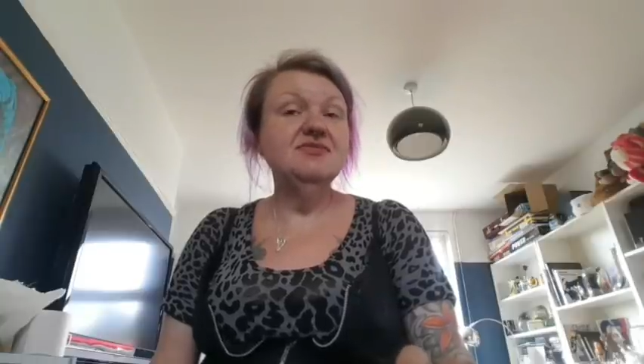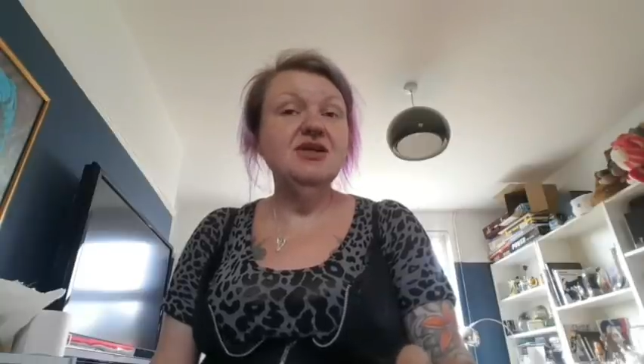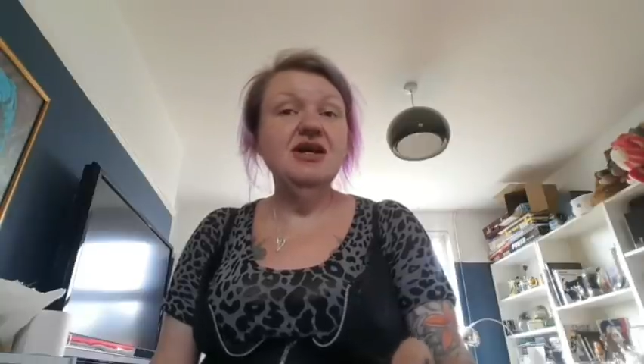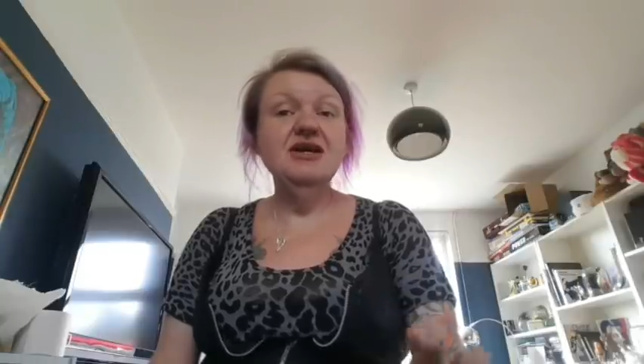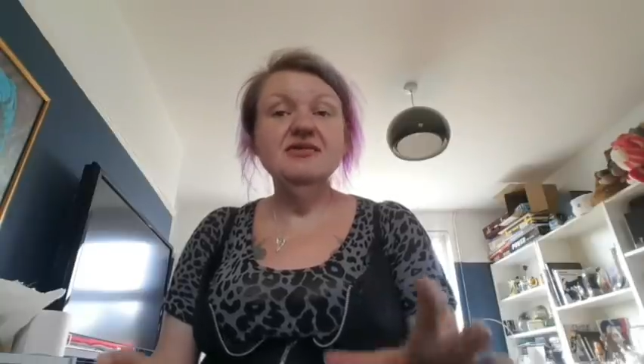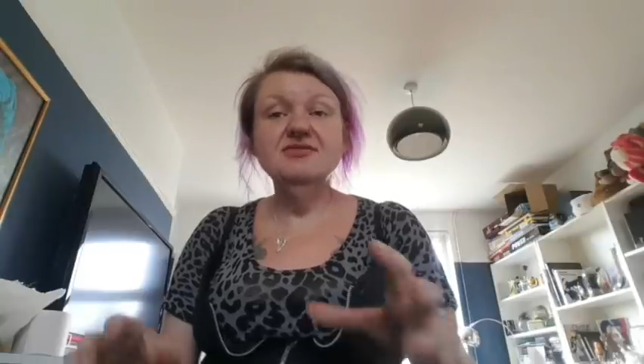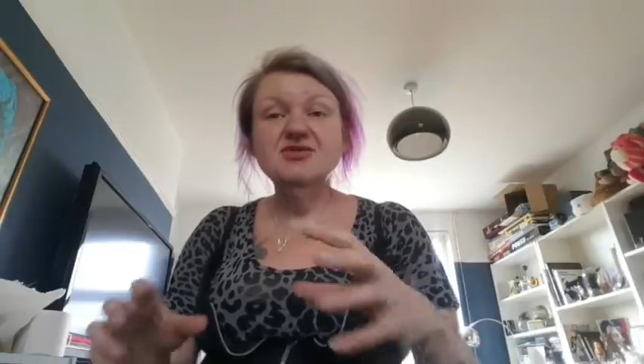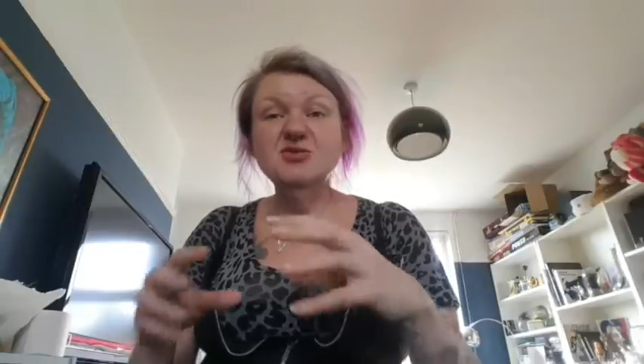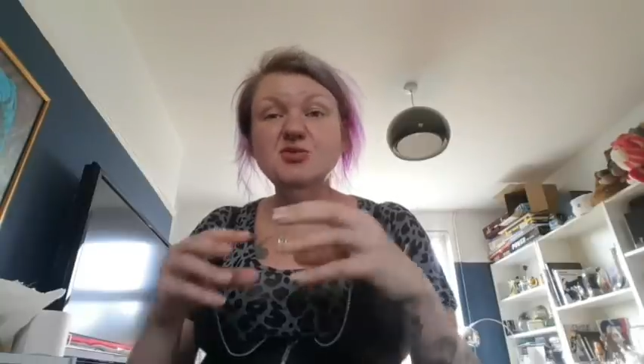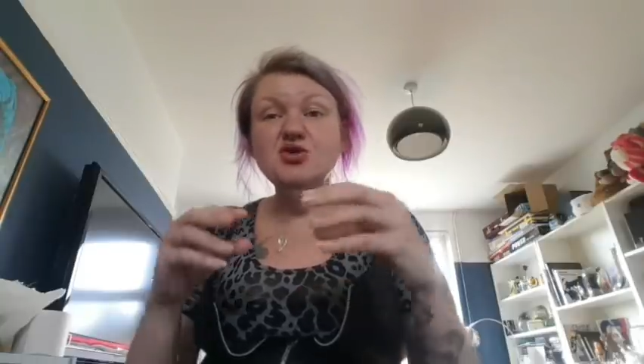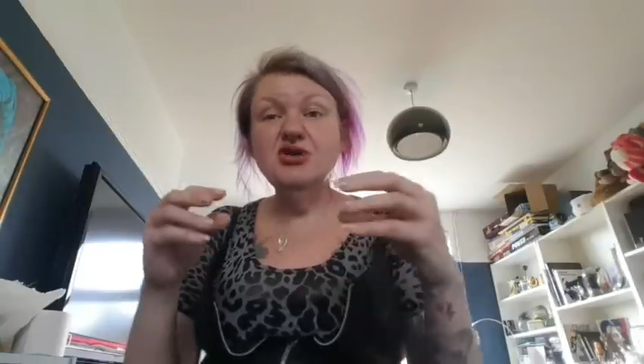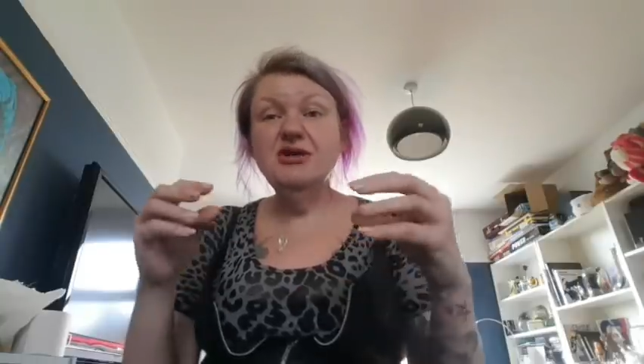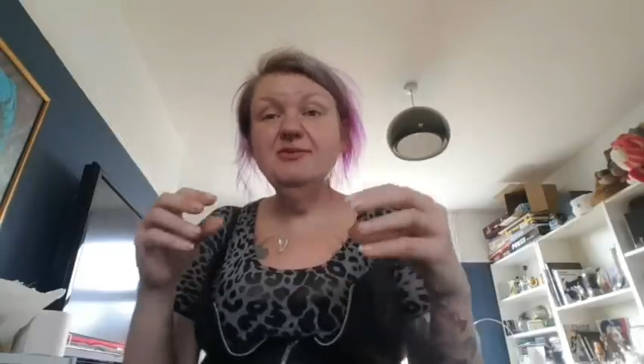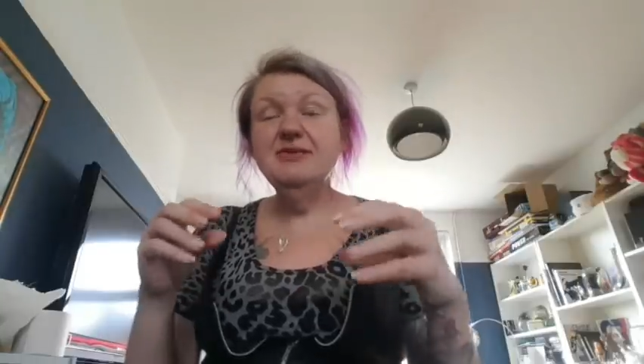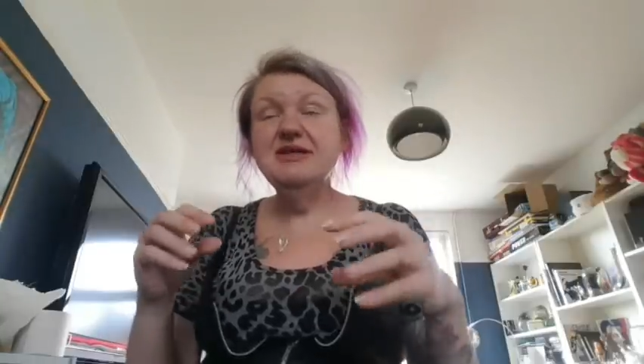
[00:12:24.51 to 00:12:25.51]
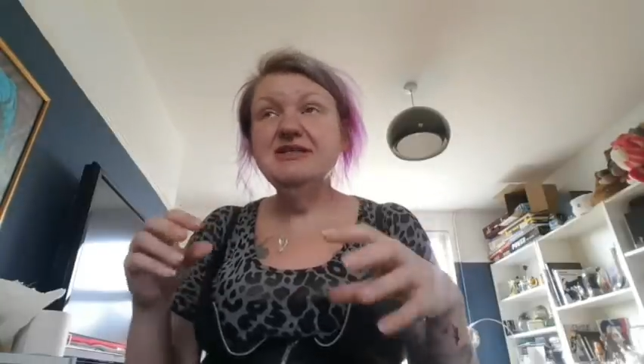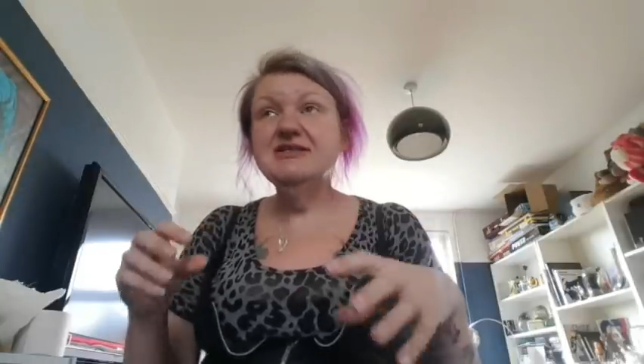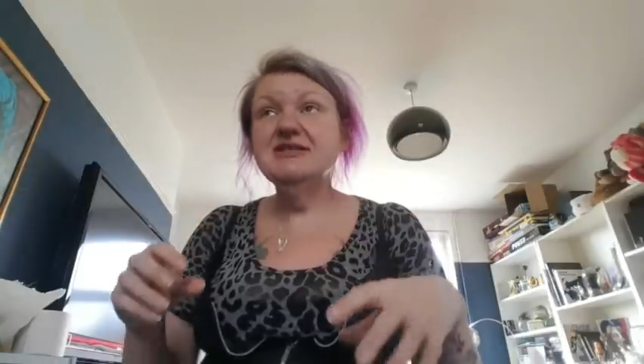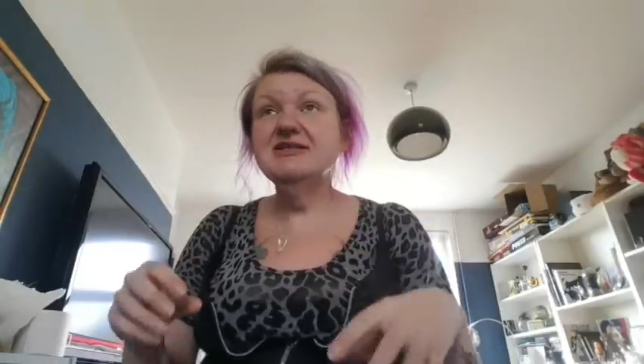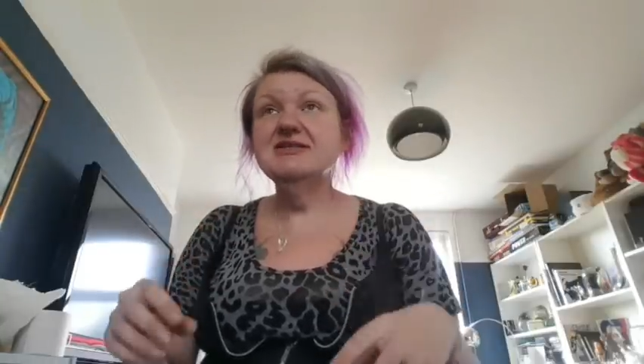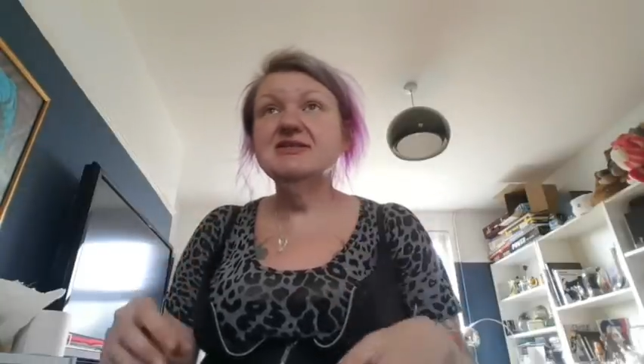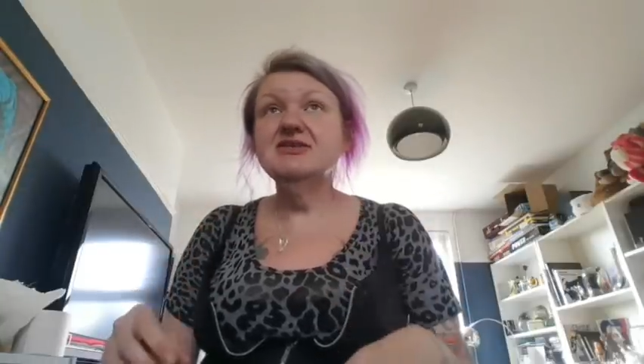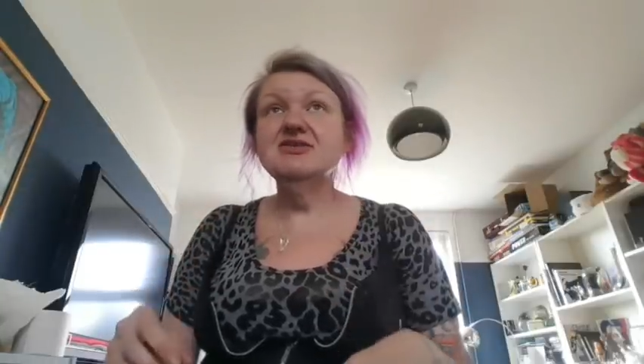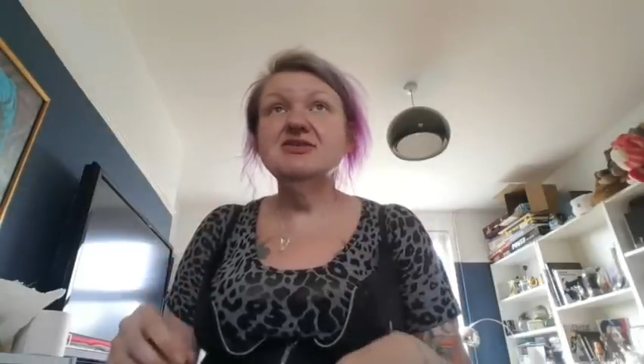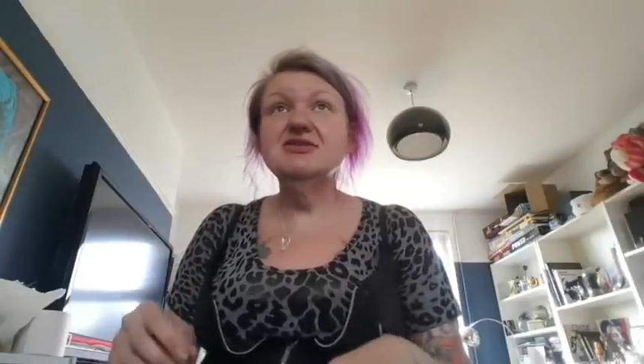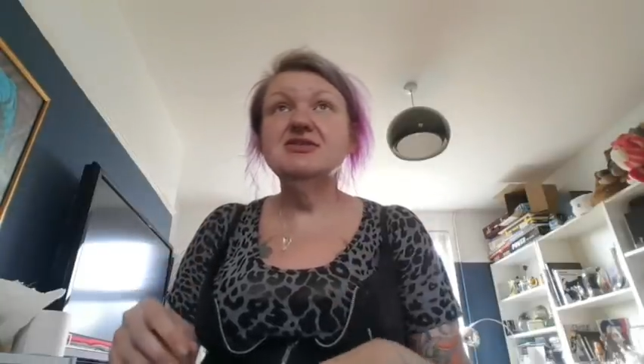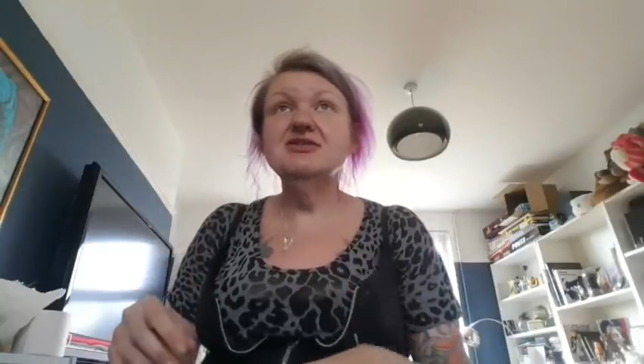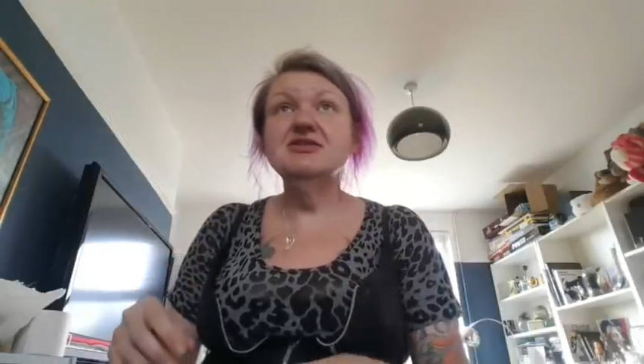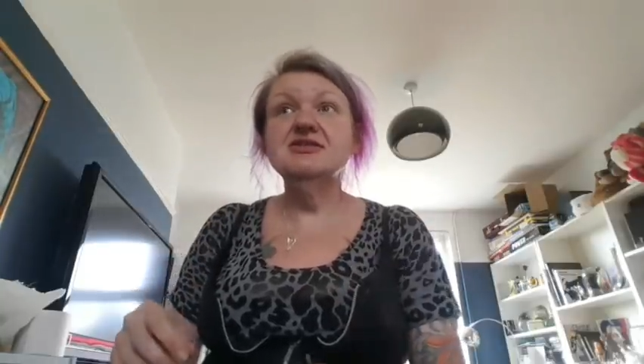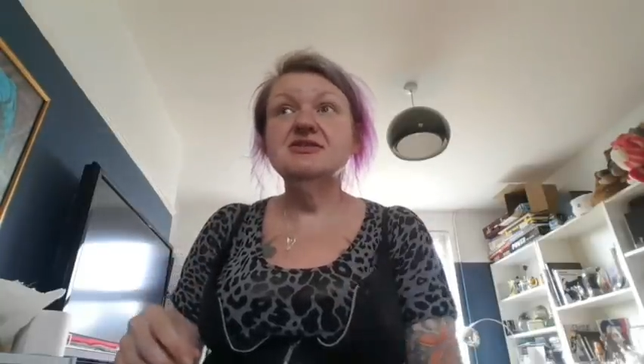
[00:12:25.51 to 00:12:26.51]
some green beans and a
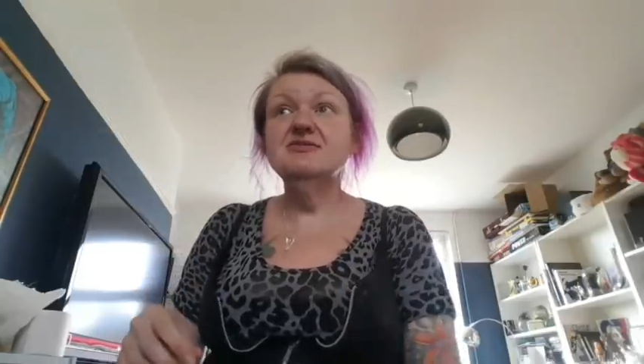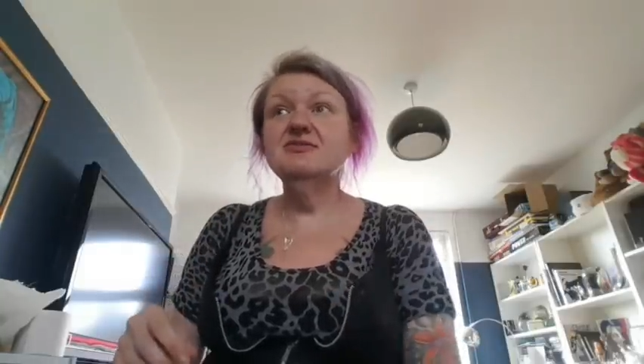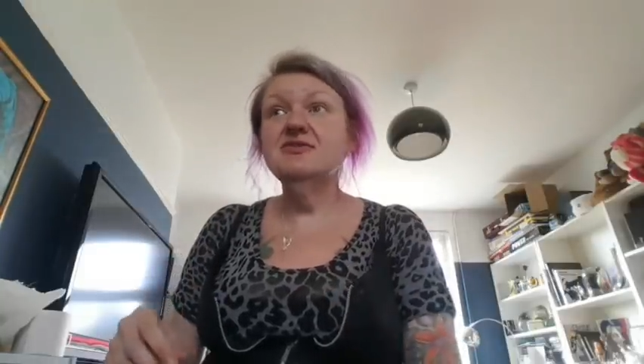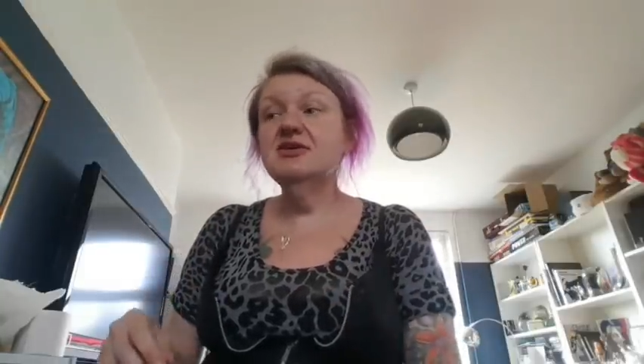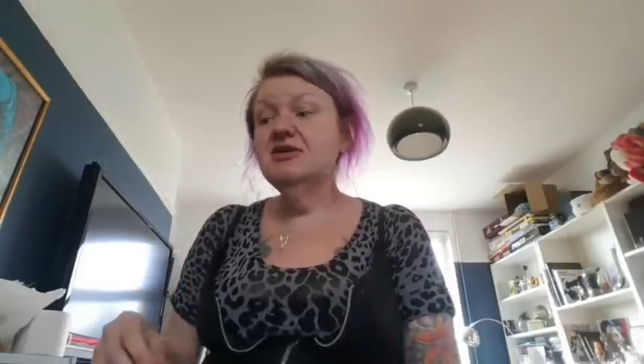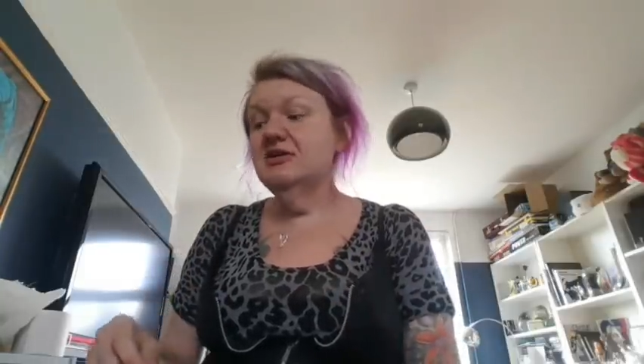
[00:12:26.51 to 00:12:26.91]
sausage and some